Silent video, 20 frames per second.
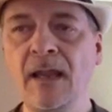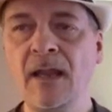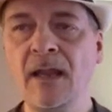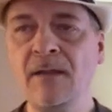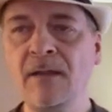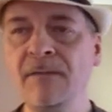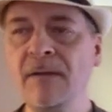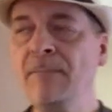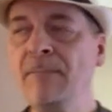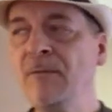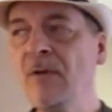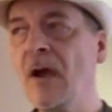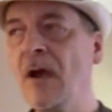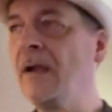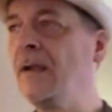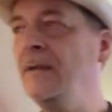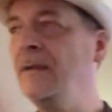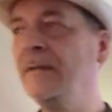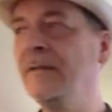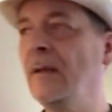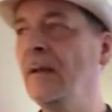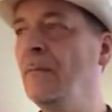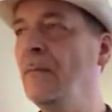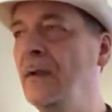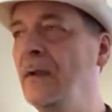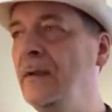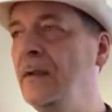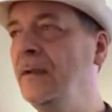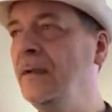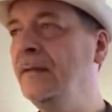if I'm talking to
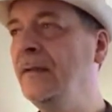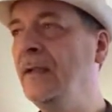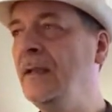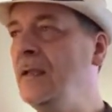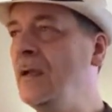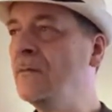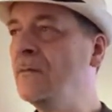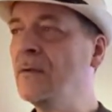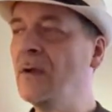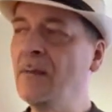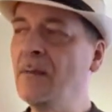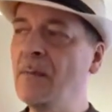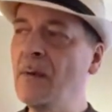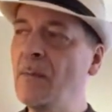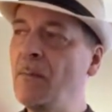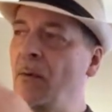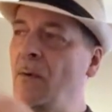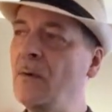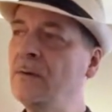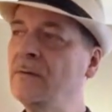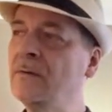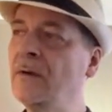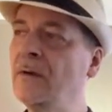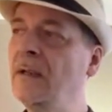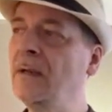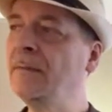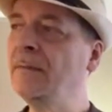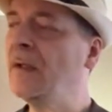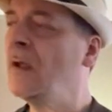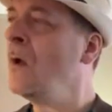someone, I said, yeah, we're talking about poetry,
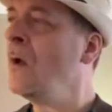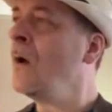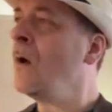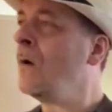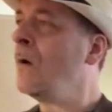and I'm like,